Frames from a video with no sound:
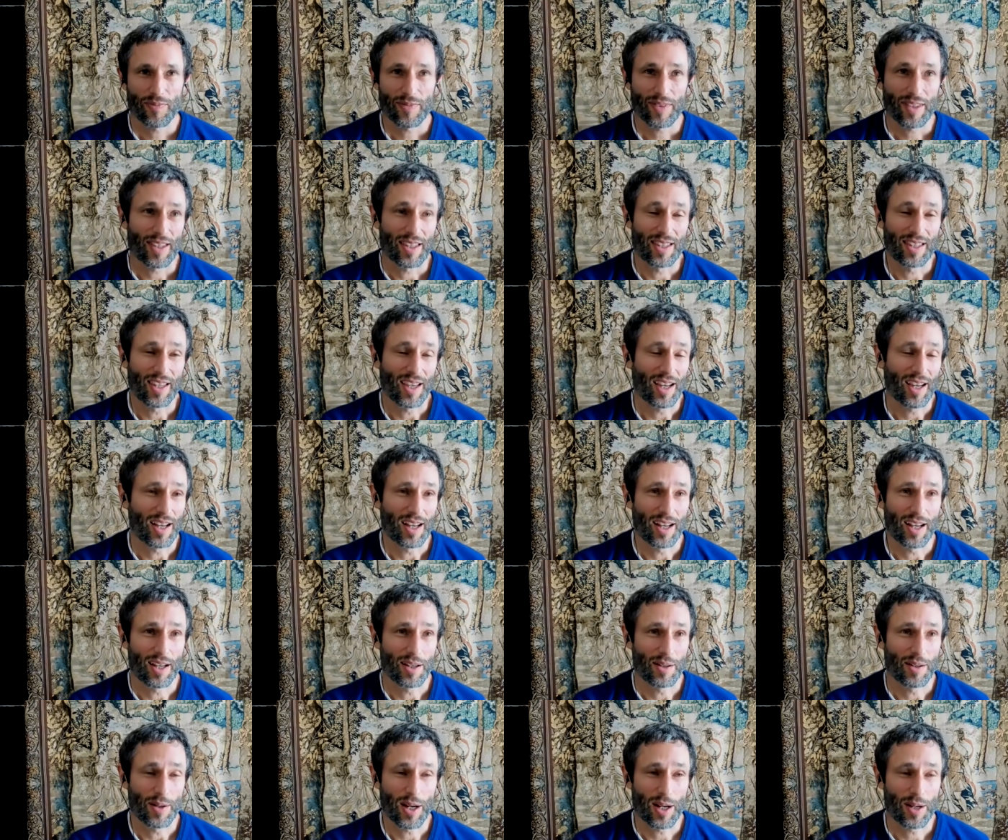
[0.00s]
yeah,
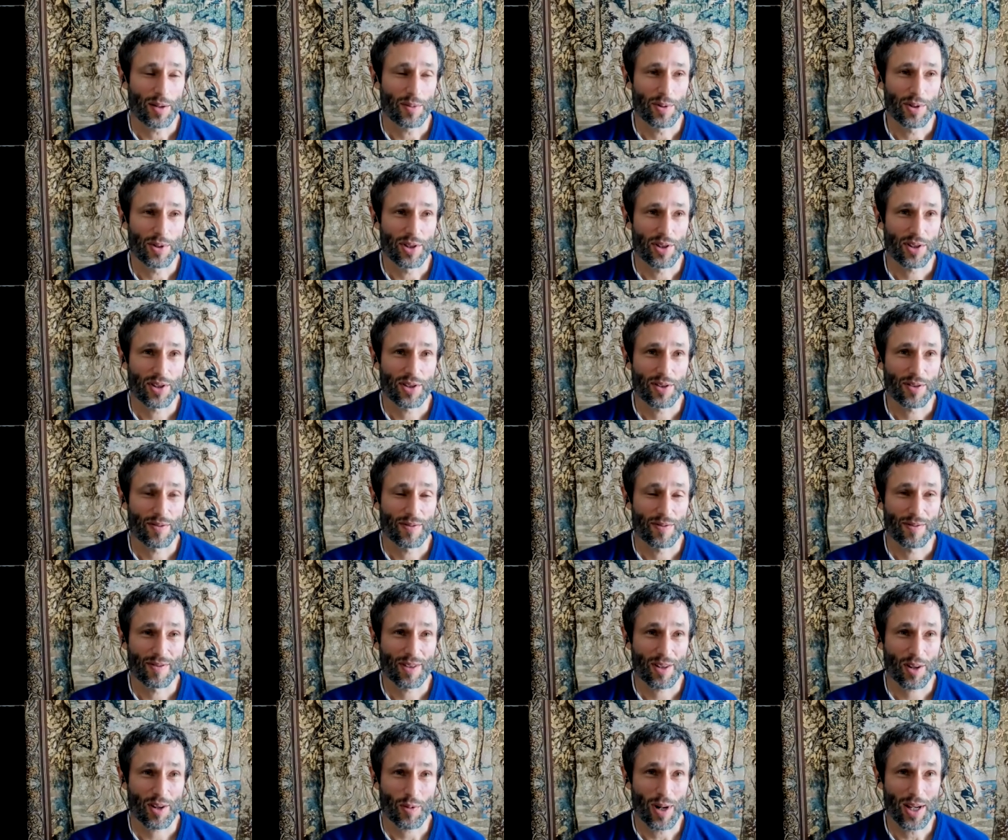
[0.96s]
I, I was
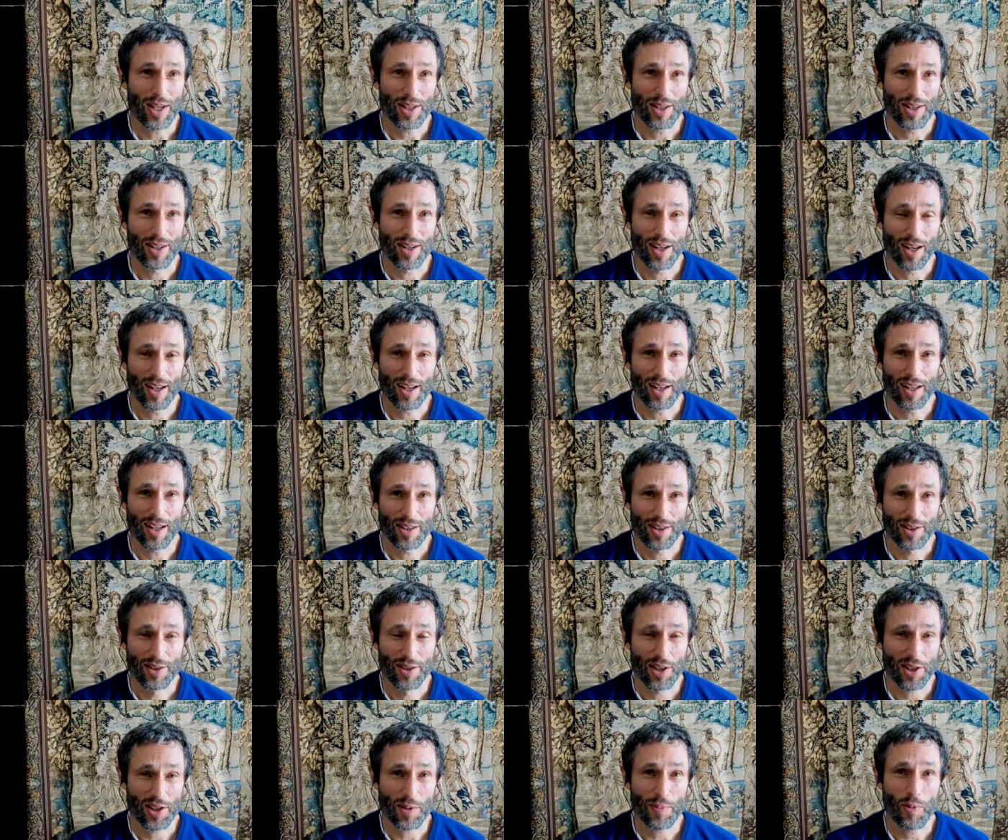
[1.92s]
quite uh,
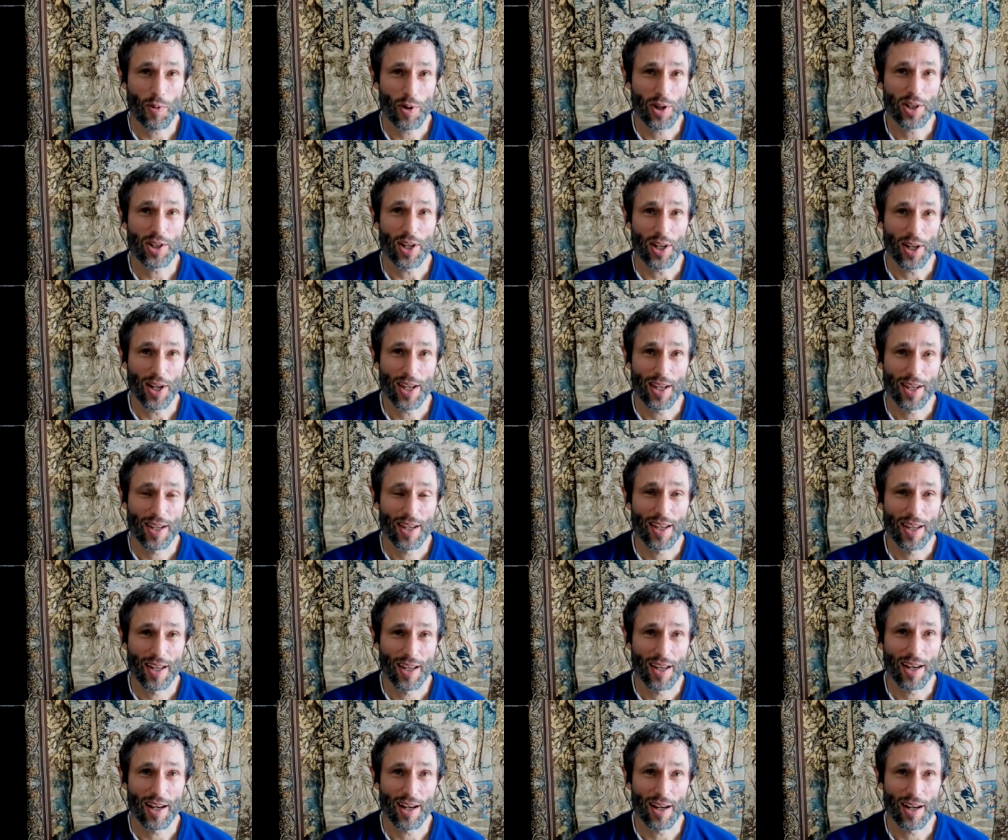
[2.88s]
disappointed
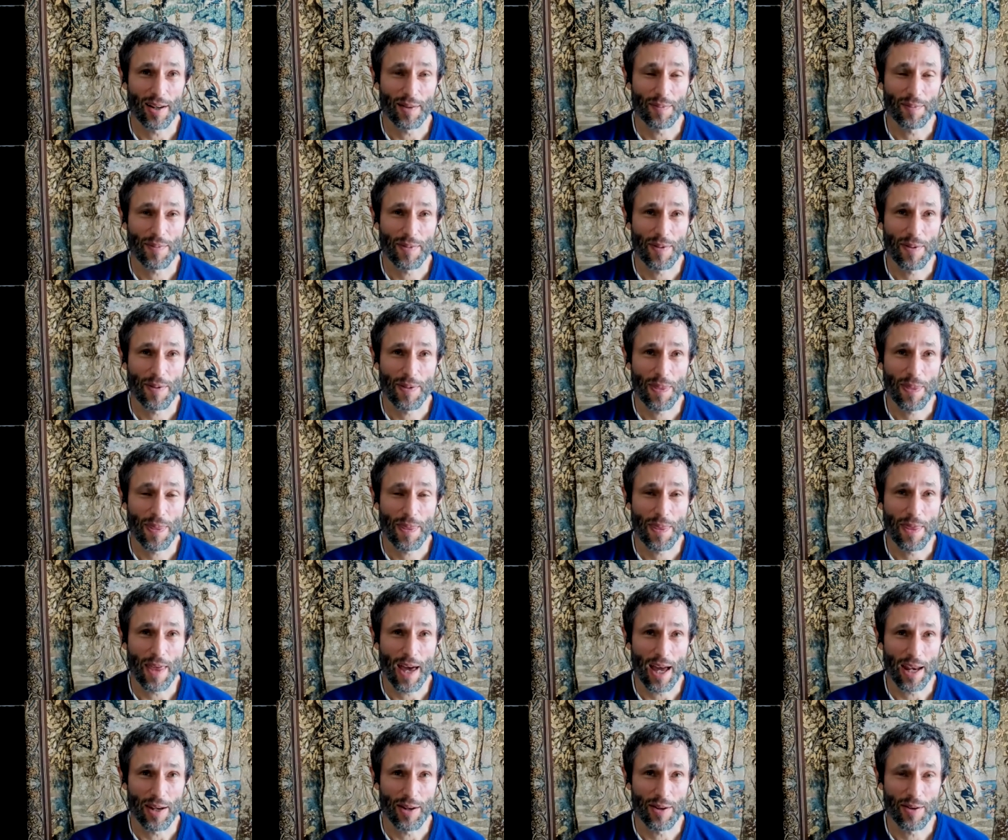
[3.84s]
uh,
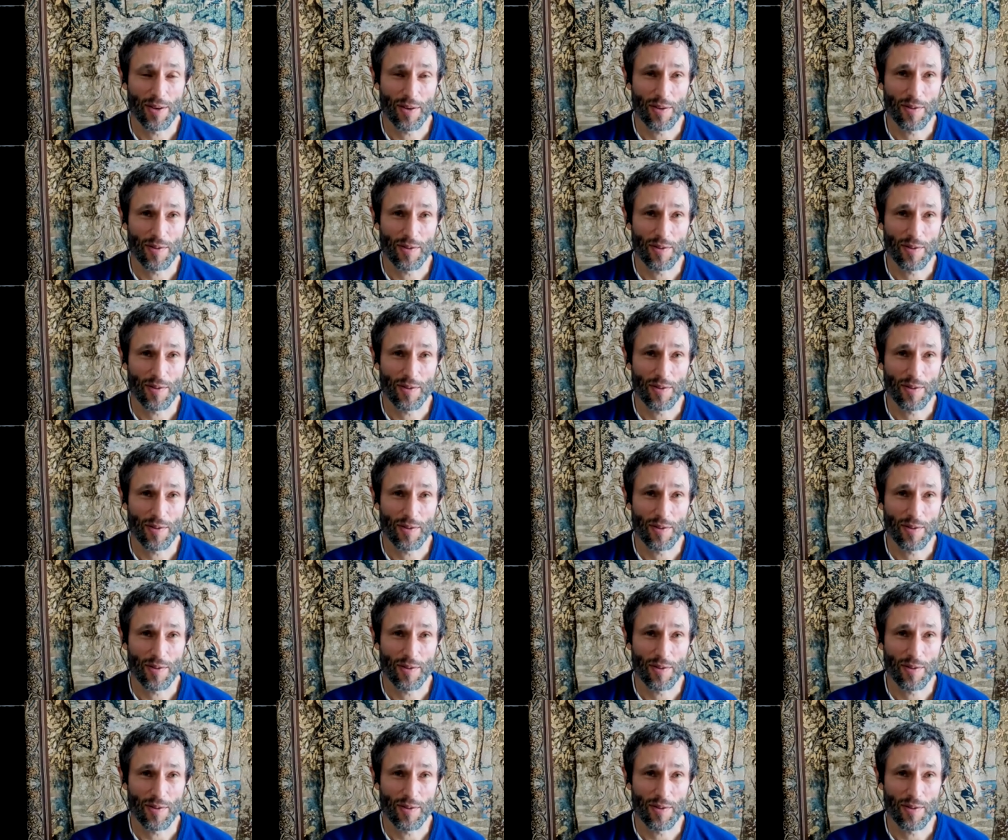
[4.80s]
that